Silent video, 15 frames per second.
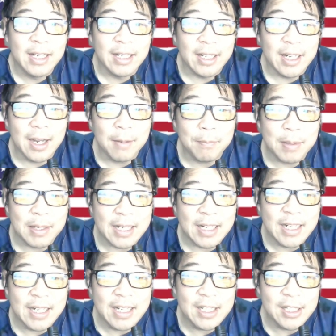yep,
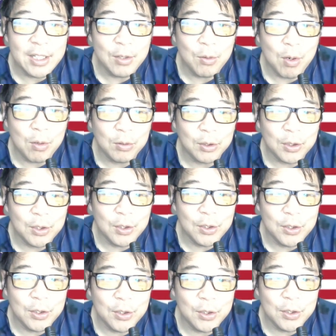Ishiro
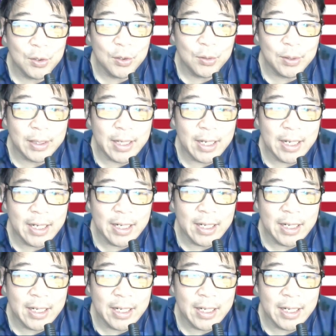Suzuki.